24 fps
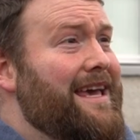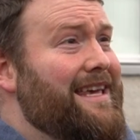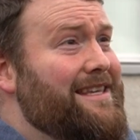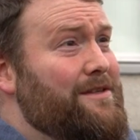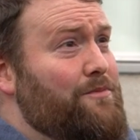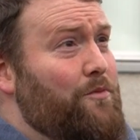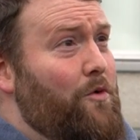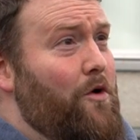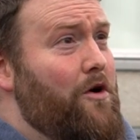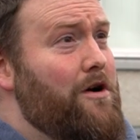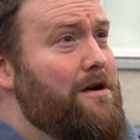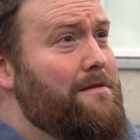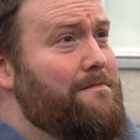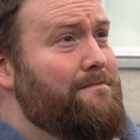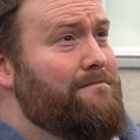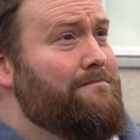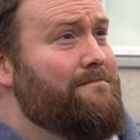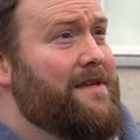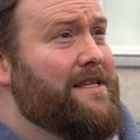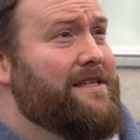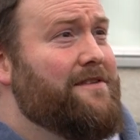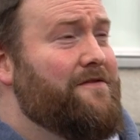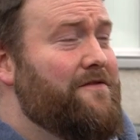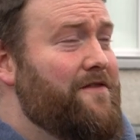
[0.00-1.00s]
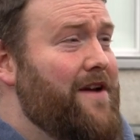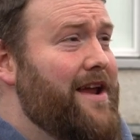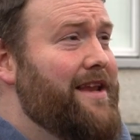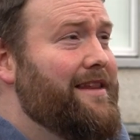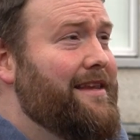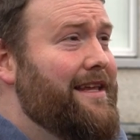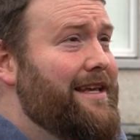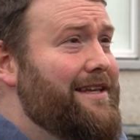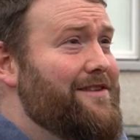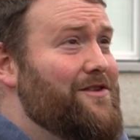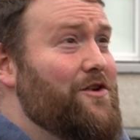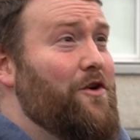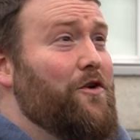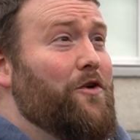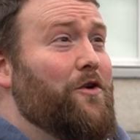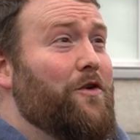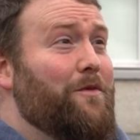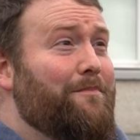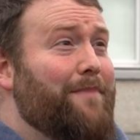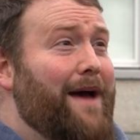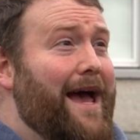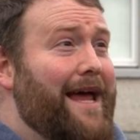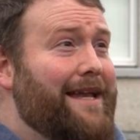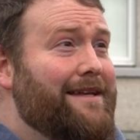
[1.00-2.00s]
It's warm, it's friendly, it's got
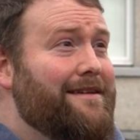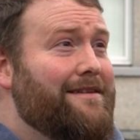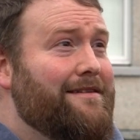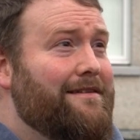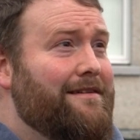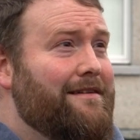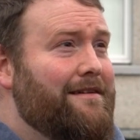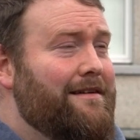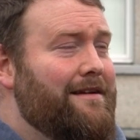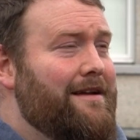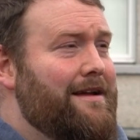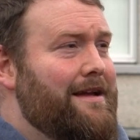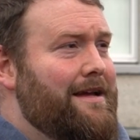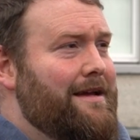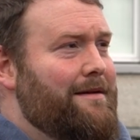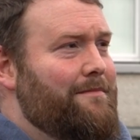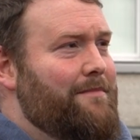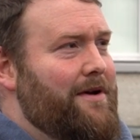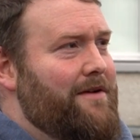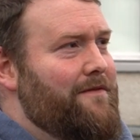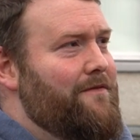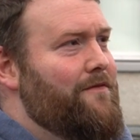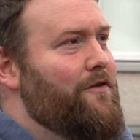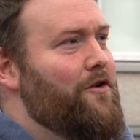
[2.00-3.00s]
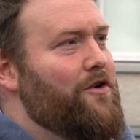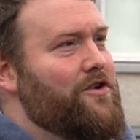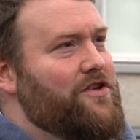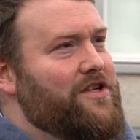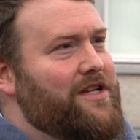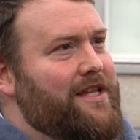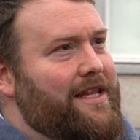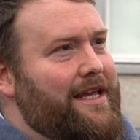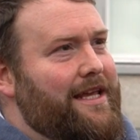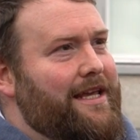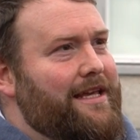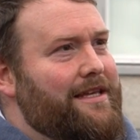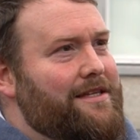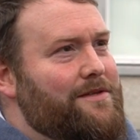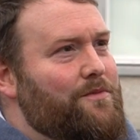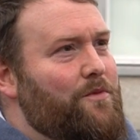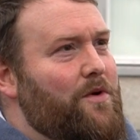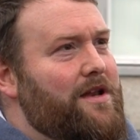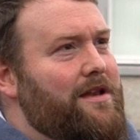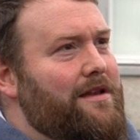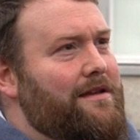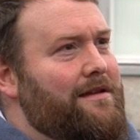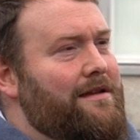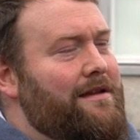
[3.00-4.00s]
good banter, but unfortunately it's
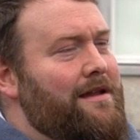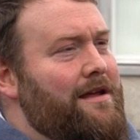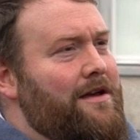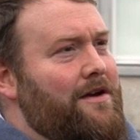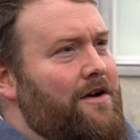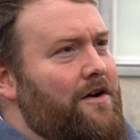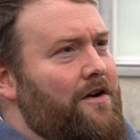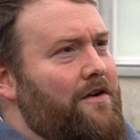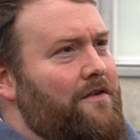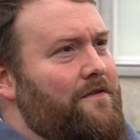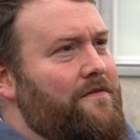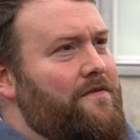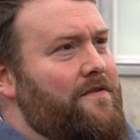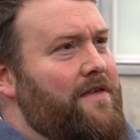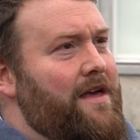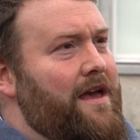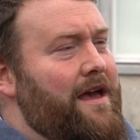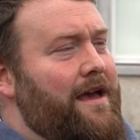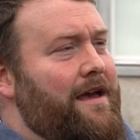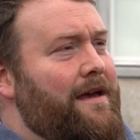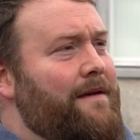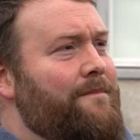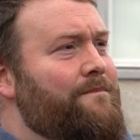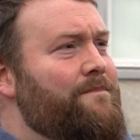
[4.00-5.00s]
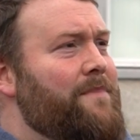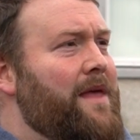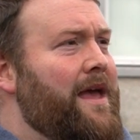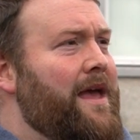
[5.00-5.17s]
one of the